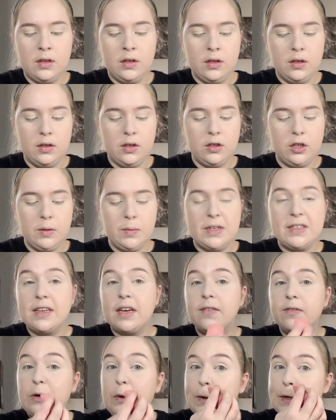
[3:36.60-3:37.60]
The only place I
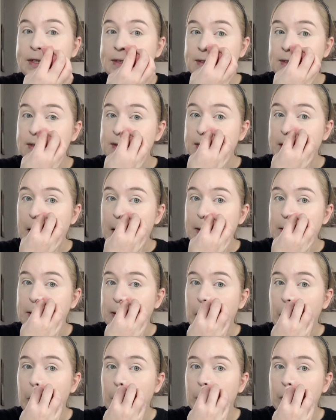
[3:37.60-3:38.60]
have creases and I
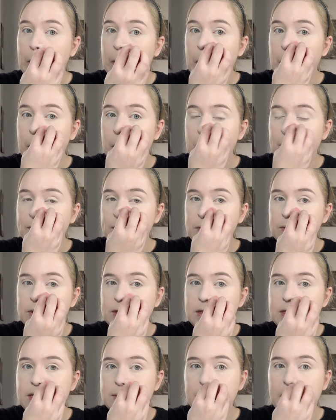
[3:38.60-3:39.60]
don't go over with
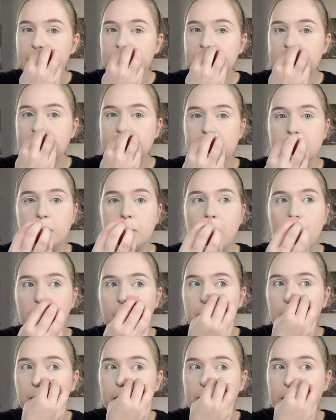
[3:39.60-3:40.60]
the sponge is
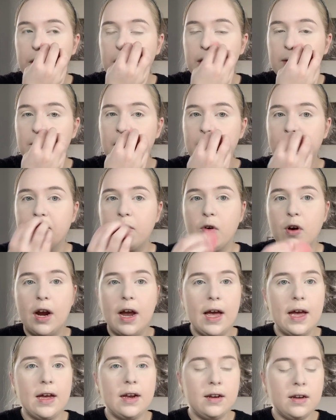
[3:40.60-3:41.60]
probably my
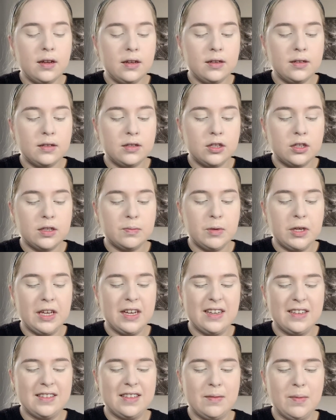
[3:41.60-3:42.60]
forehead, just
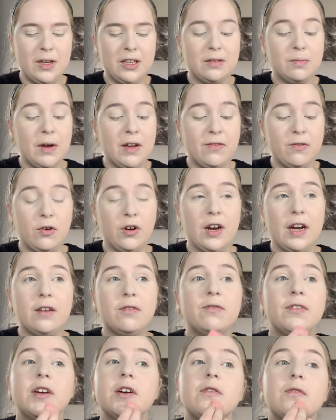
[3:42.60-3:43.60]
because it makes my forehead
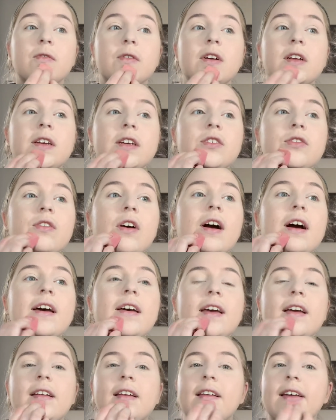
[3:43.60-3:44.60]
feel really dry
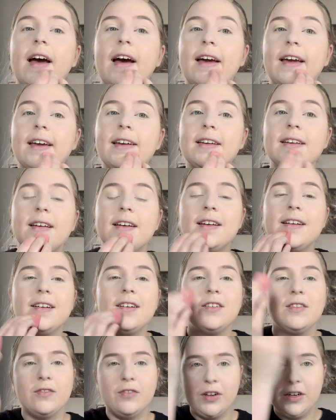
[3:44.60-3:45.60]
and tight, and I
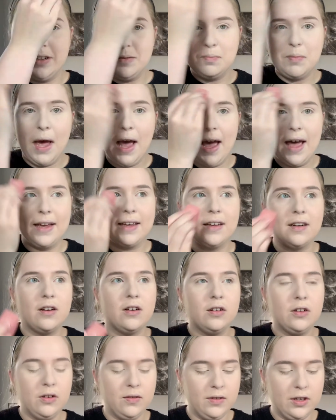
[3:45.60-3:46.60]
don't want to pack it
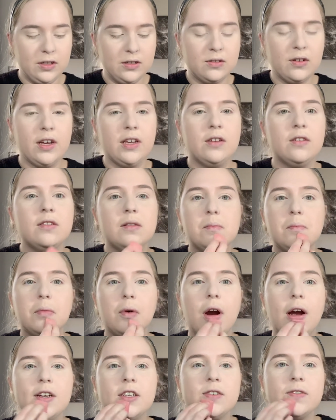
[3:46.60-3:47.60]
all over, so I use a
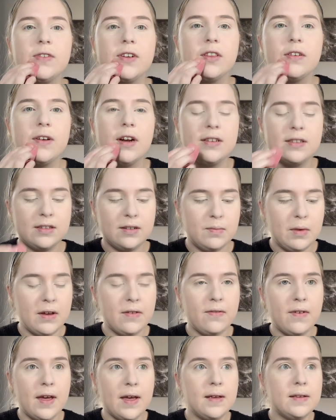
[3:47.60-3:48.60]
brush for the rest of my
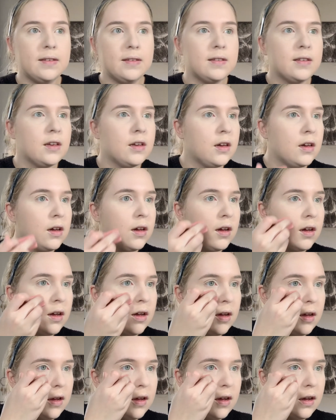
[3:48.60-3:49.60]
face.
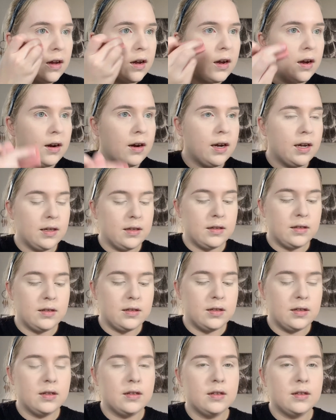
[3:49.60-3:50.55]
All right,